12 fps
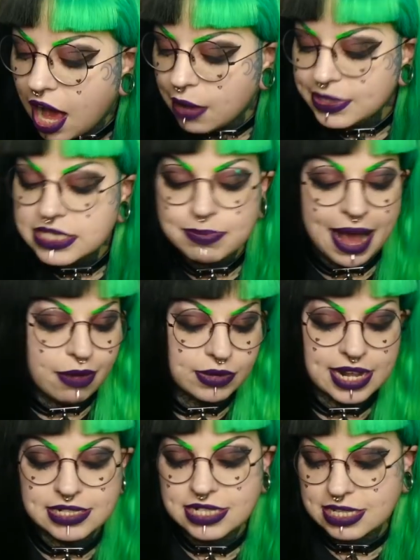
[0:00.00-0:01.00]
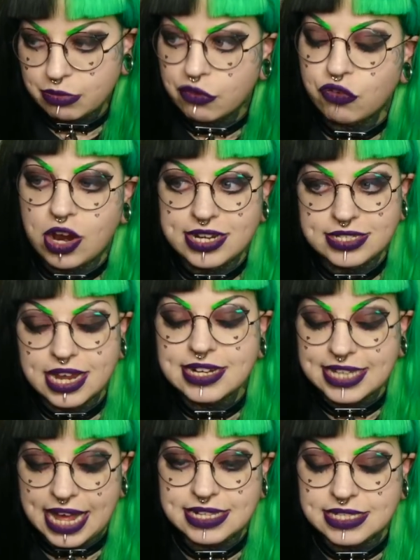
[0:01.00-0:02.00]
I went to Poundland to see my friend and
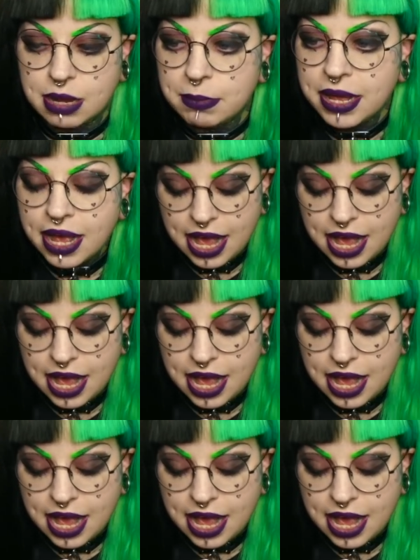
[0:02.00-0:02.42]
get some,